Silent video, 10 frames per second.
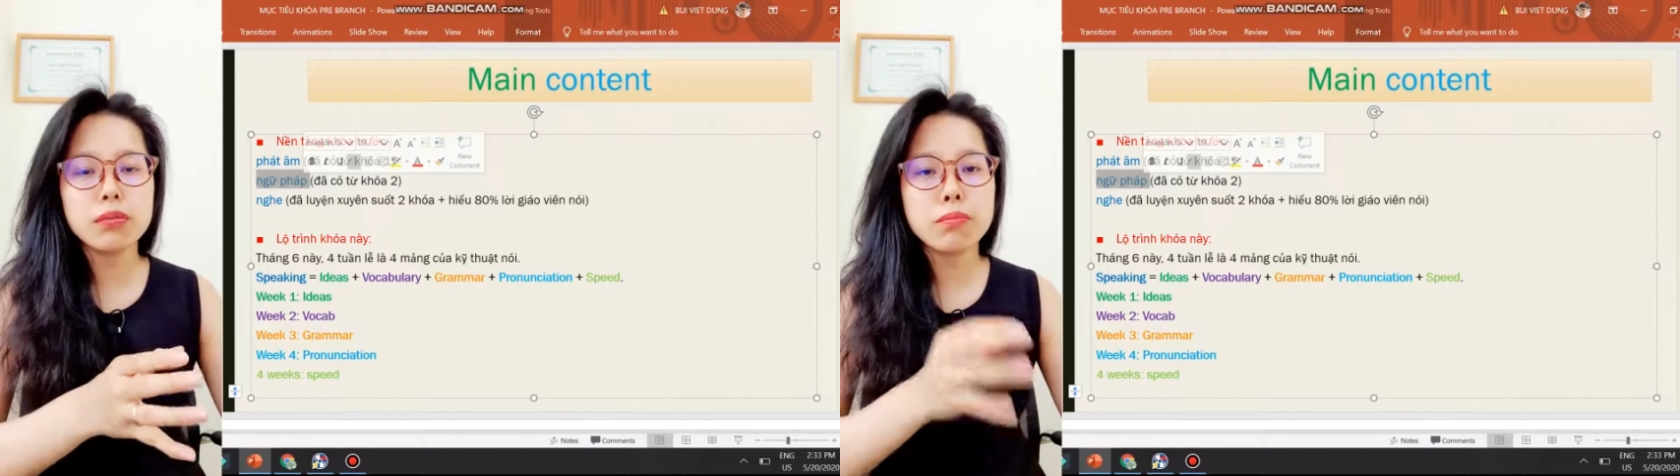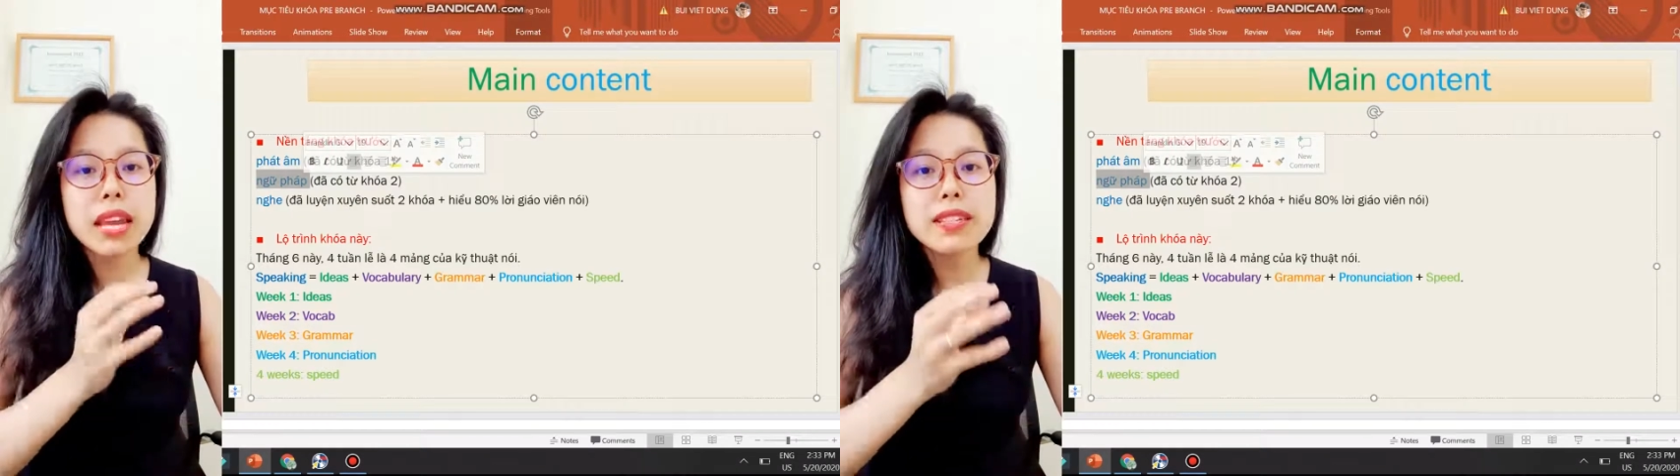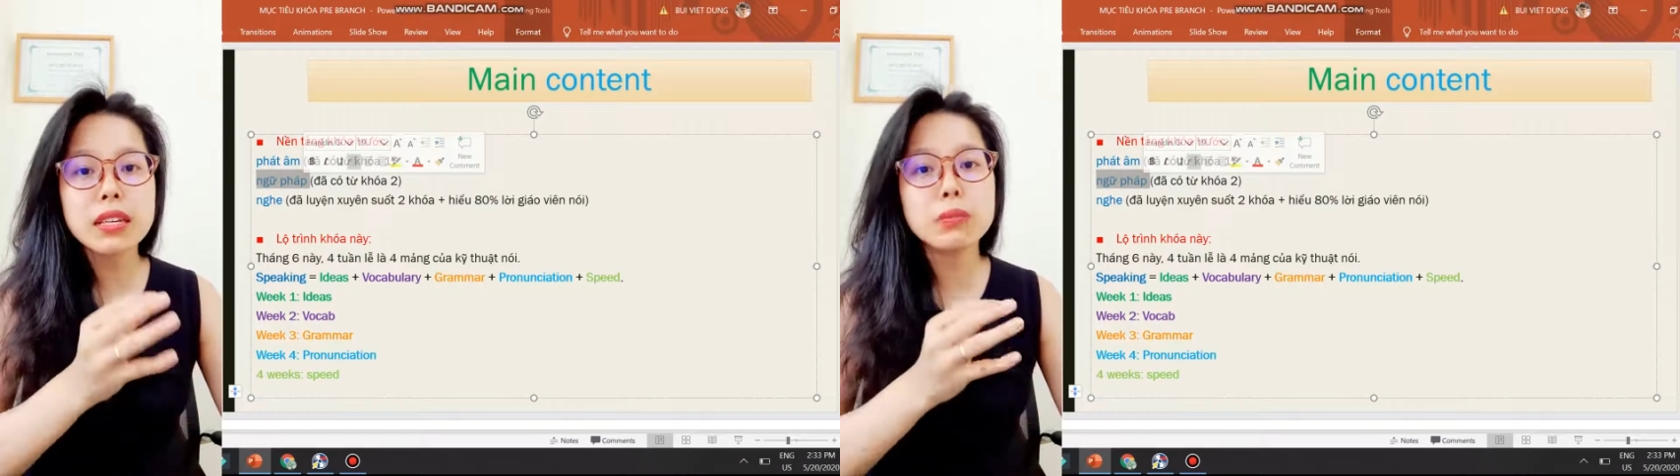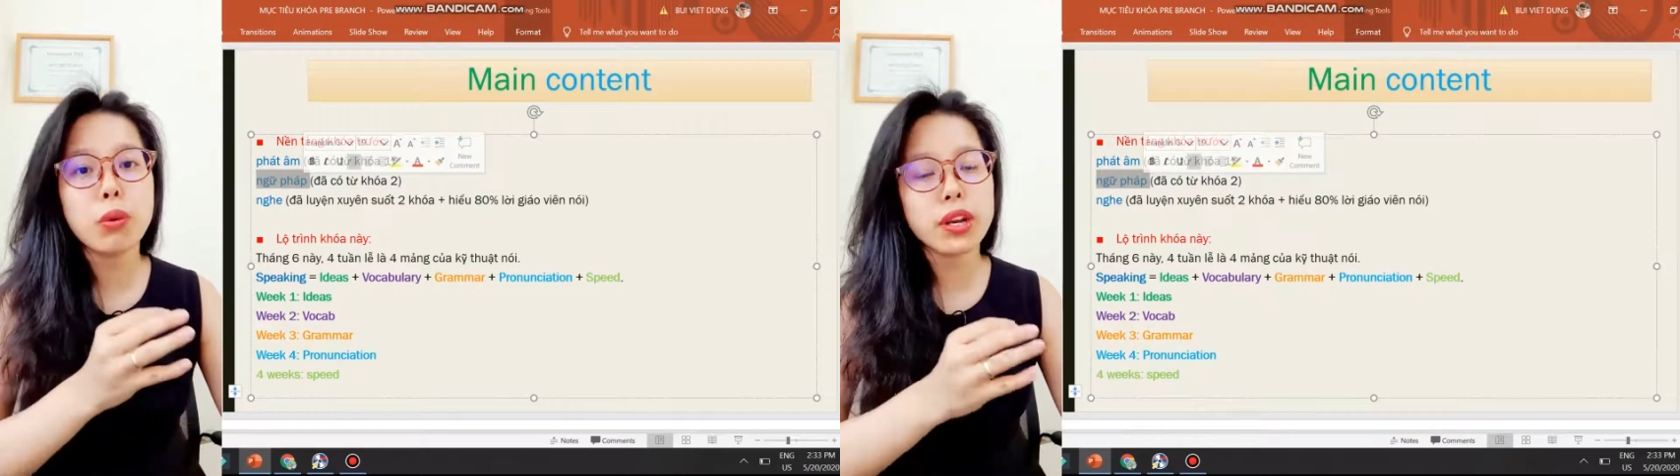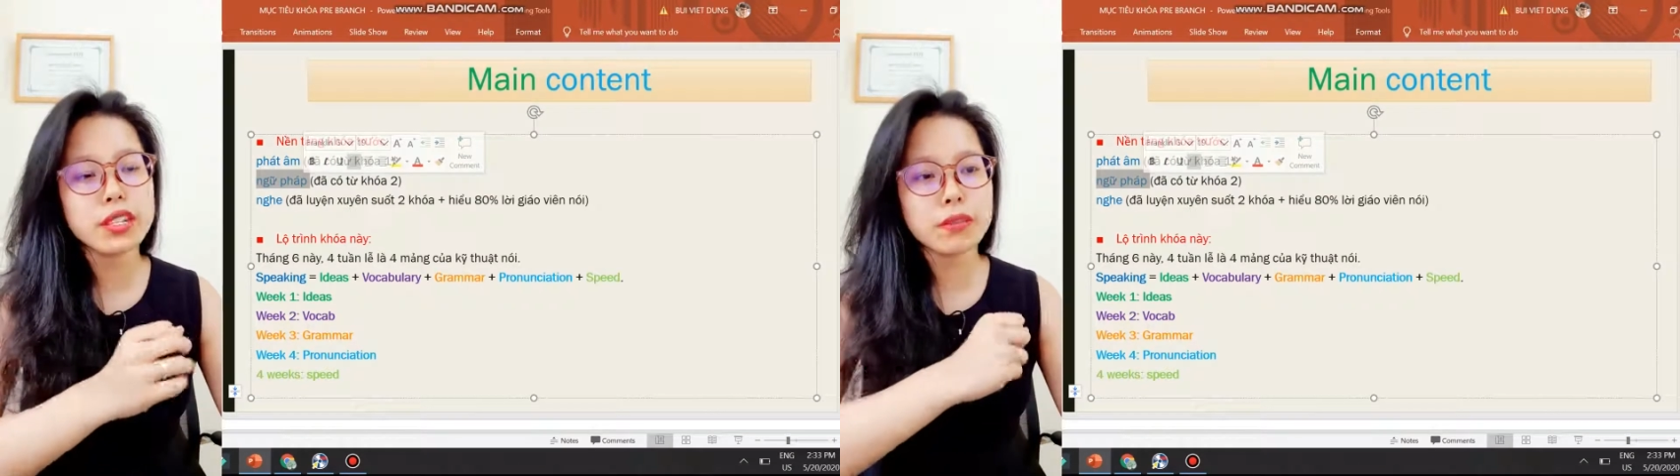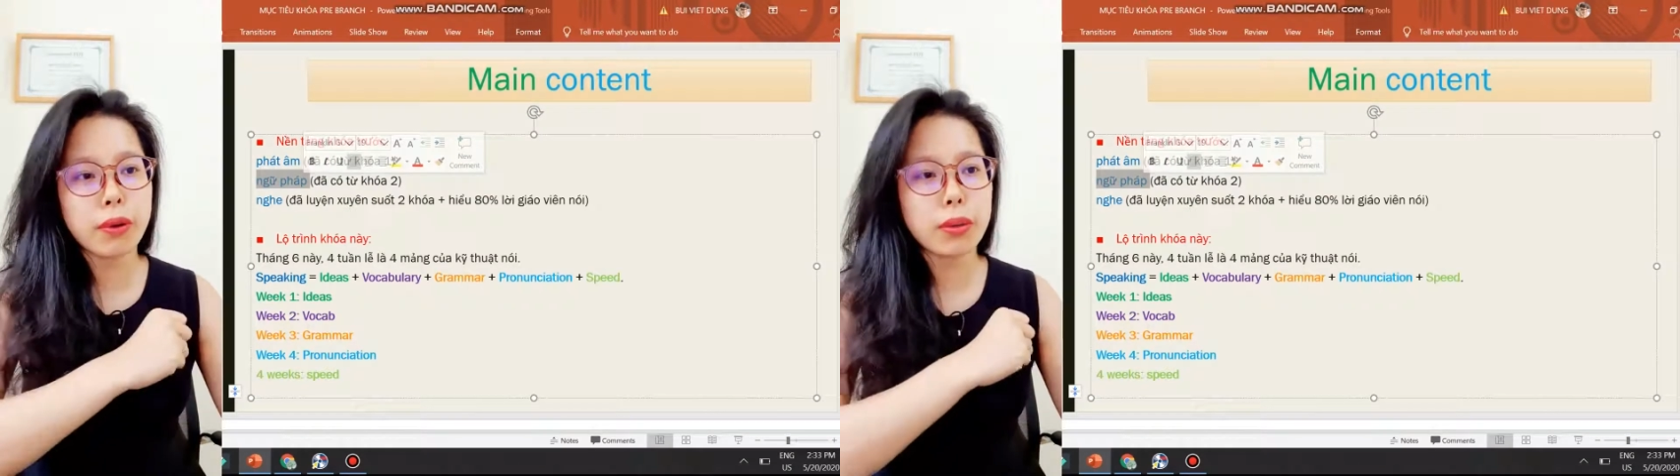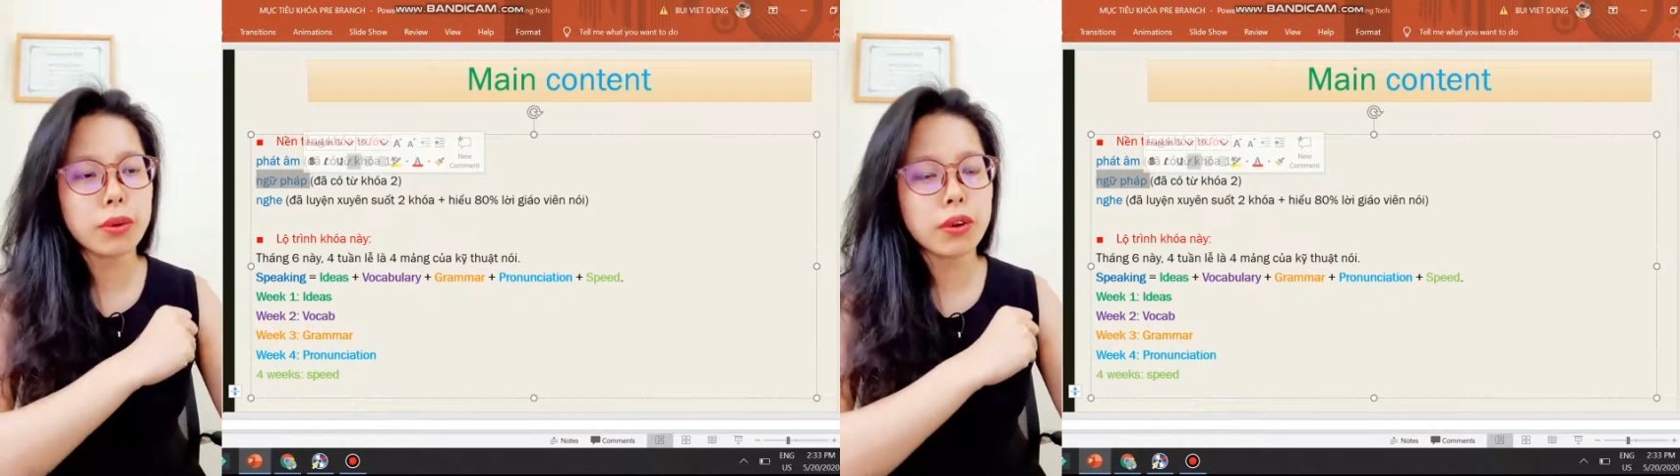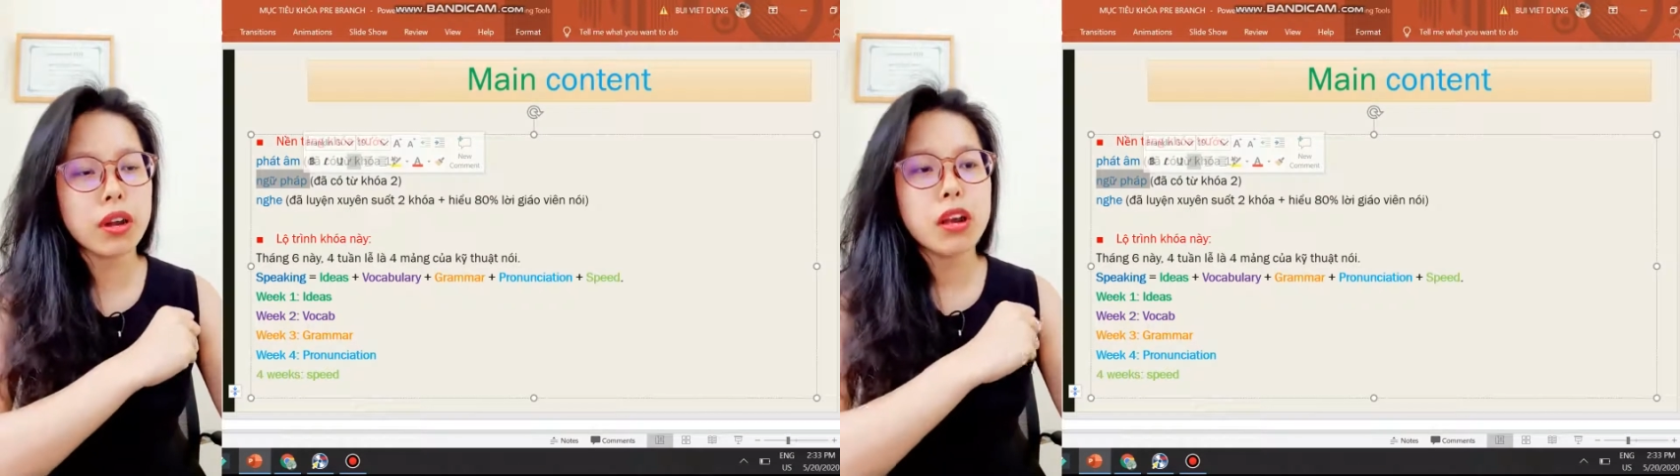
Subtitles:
basic points of grammar